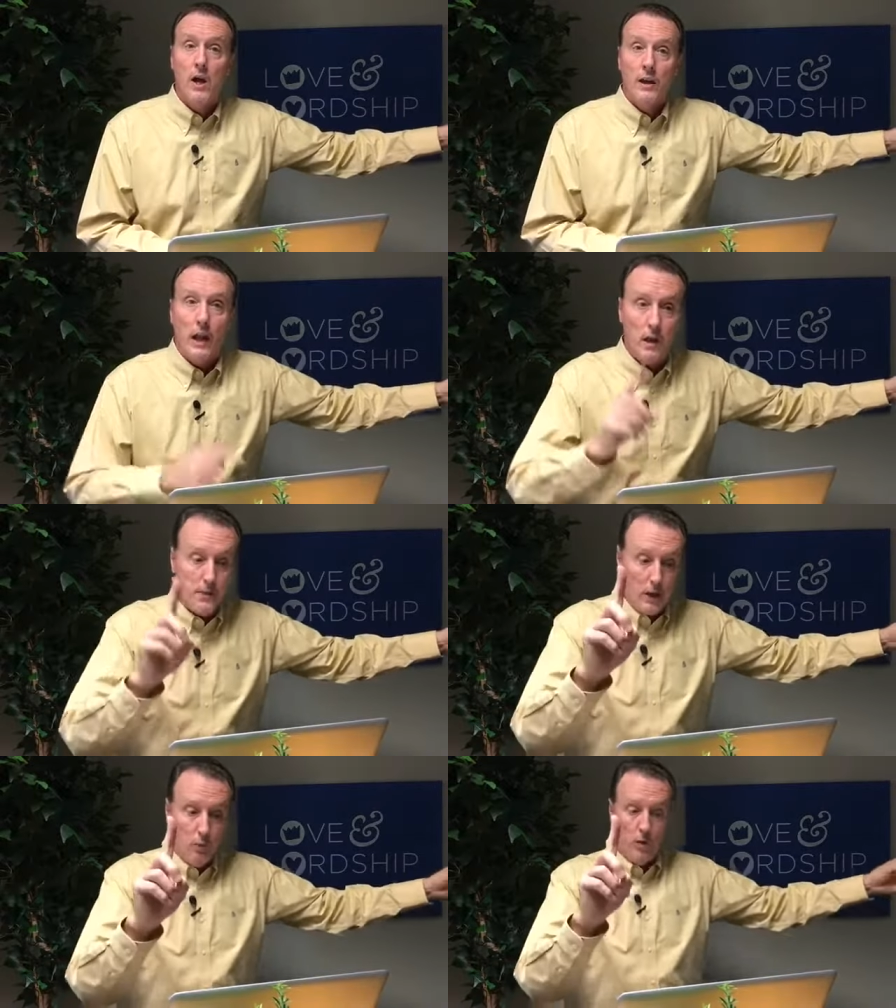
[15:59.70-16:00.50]
Now let
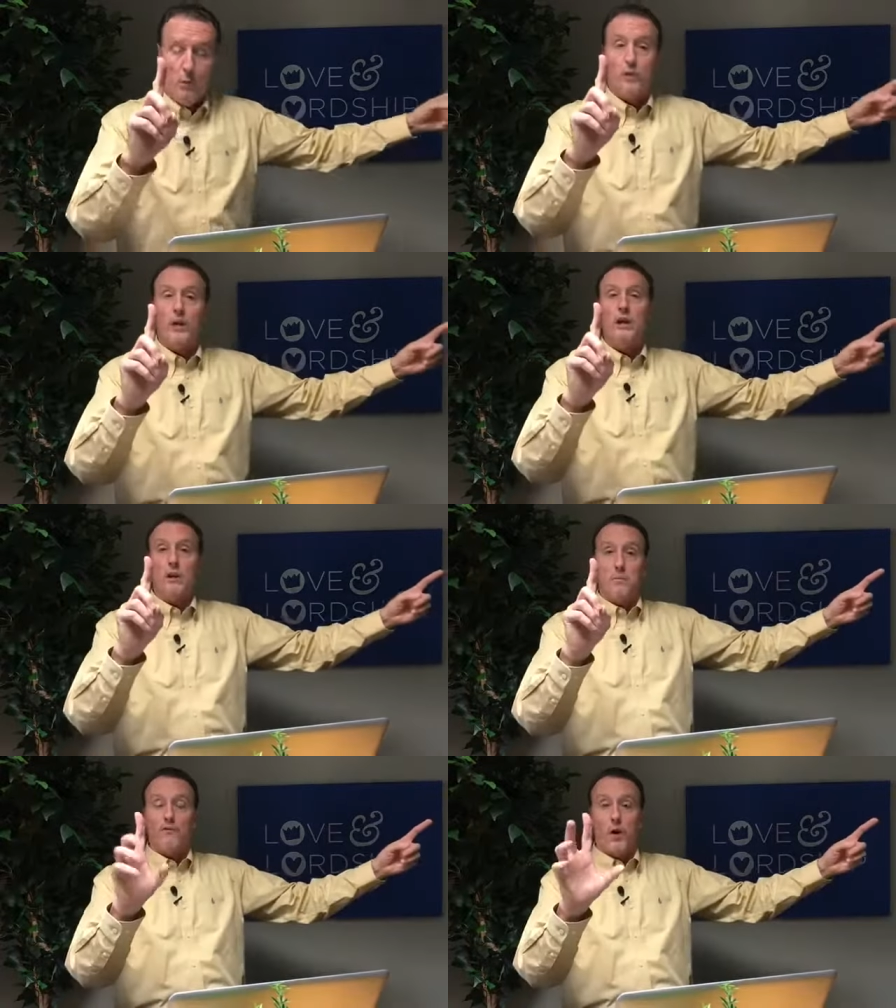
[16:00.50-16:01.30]
me add one more thing in here
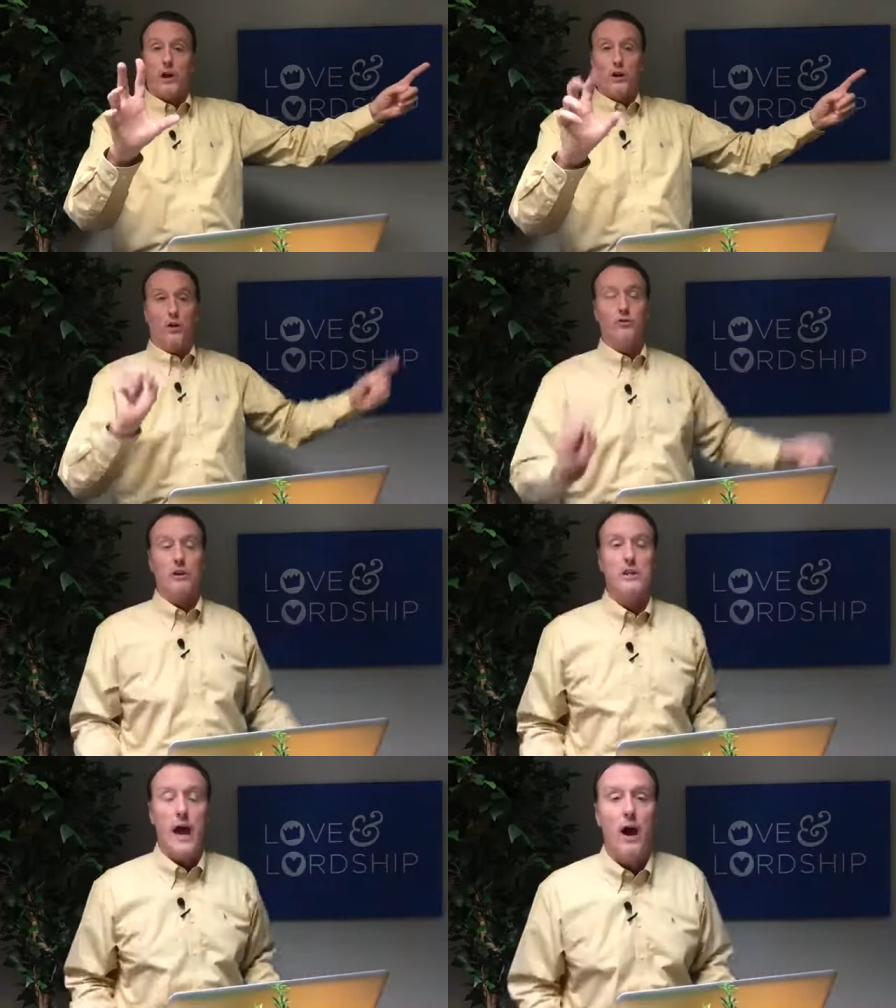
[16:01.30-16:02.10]
before I close
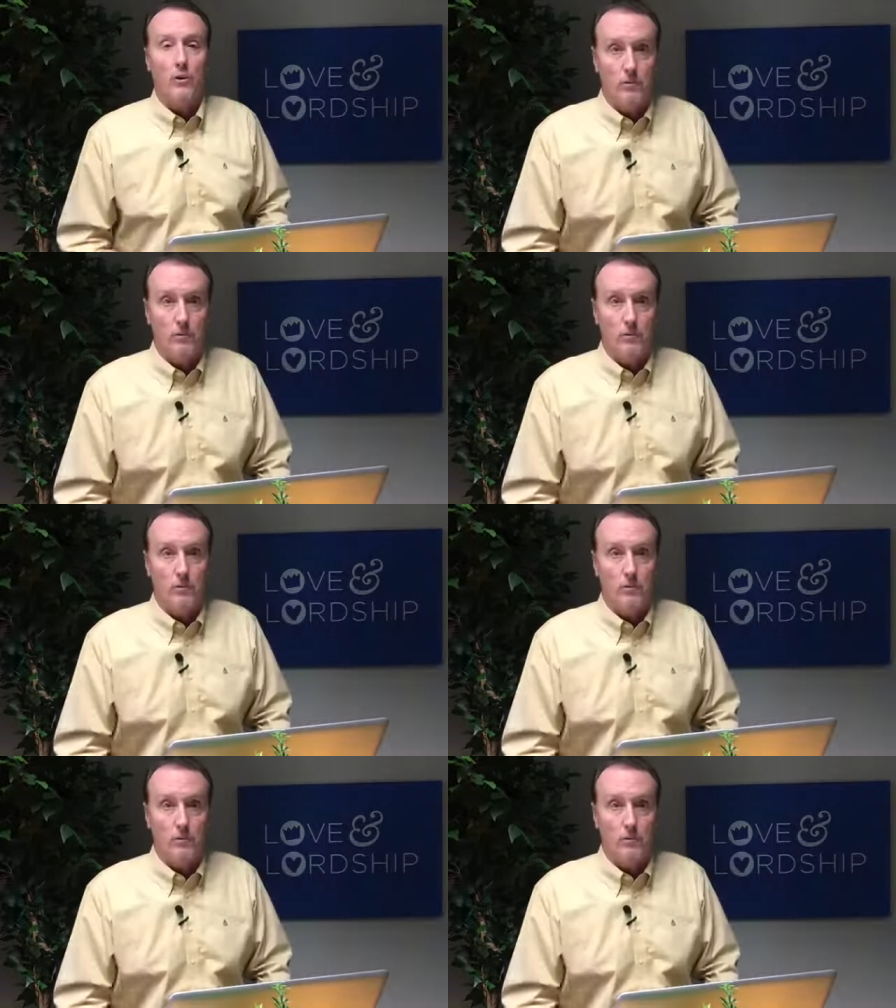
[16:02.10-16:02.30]
this out.